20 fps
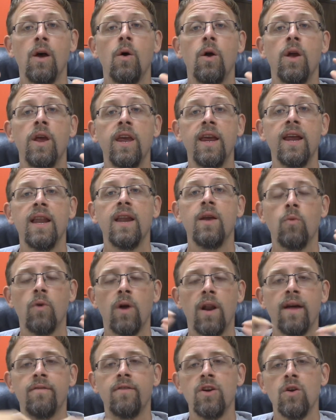eating
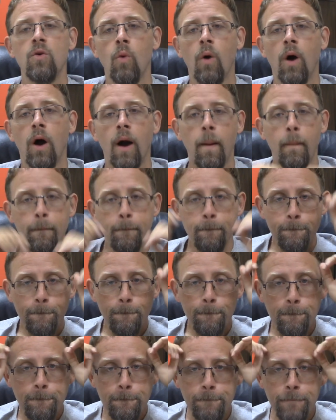whatever you want.
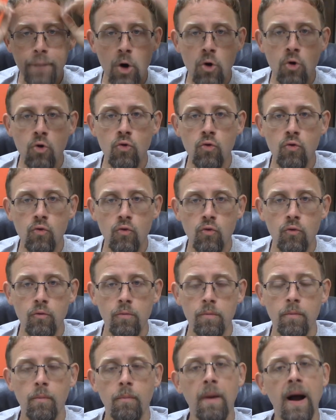
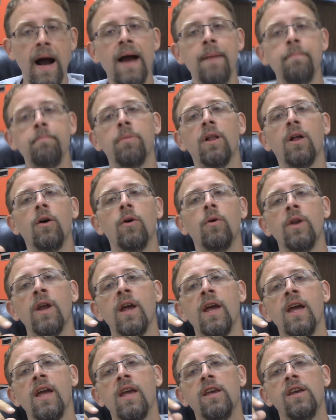Boom, mind blown.
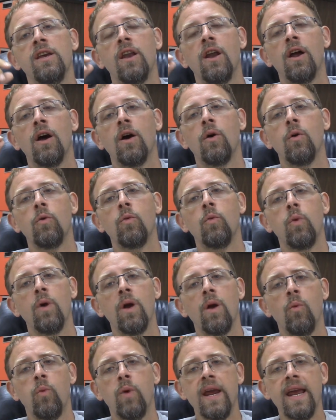You know,
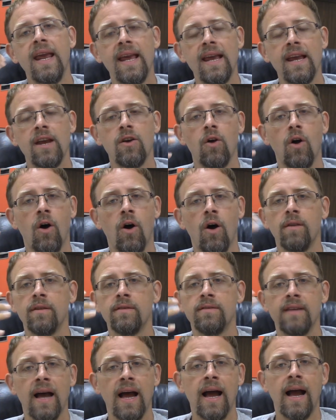we, we hear all
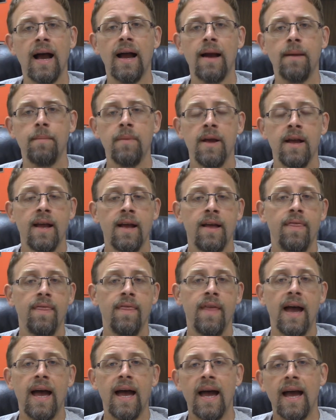the time
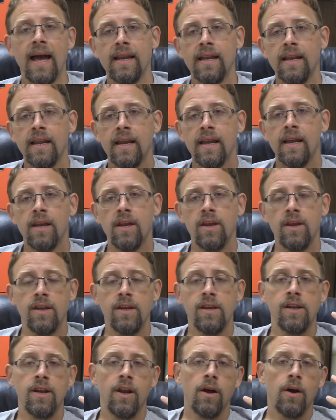that,
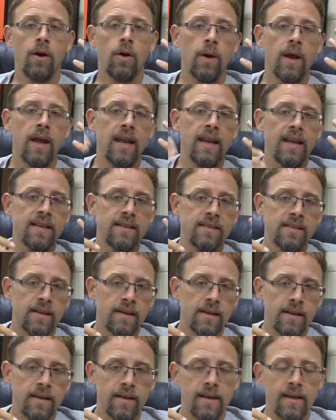you know, it is
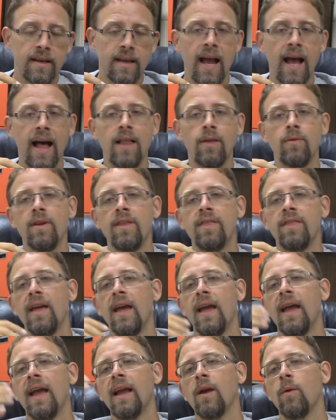a calorie
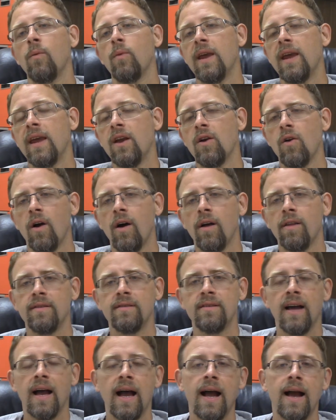thing, and we hear all the
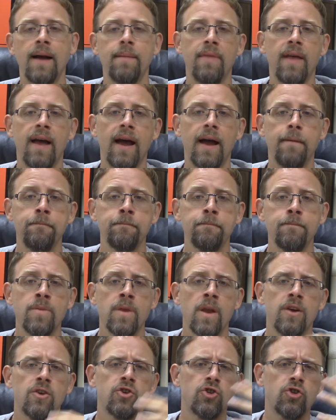time that,
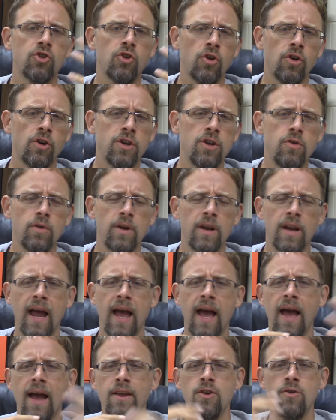sure, you can
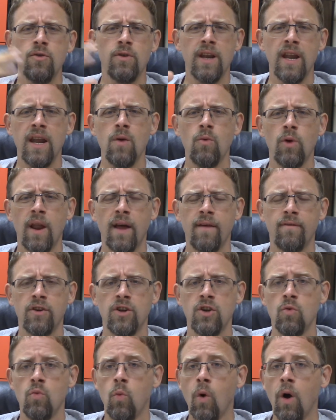have, you can eat whatever
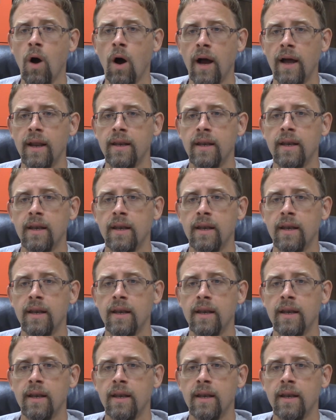you want,